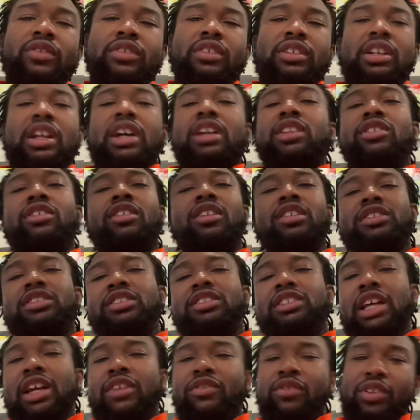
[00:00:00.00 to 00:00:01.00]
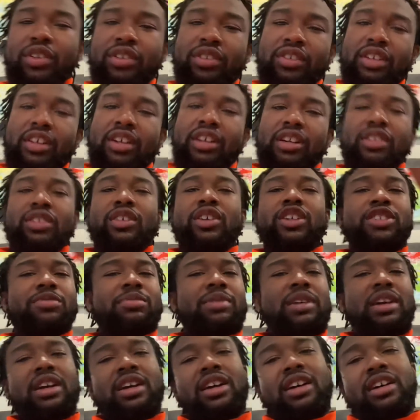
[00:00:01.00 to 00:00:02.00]
And I lost everything. I lost
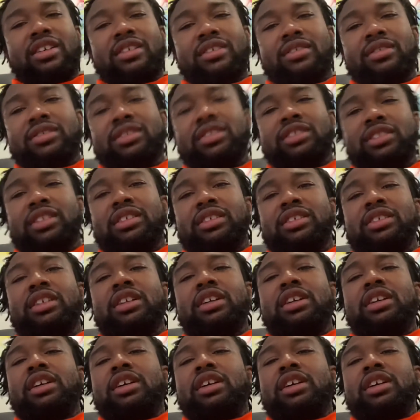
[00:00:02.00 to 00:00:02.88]
my house and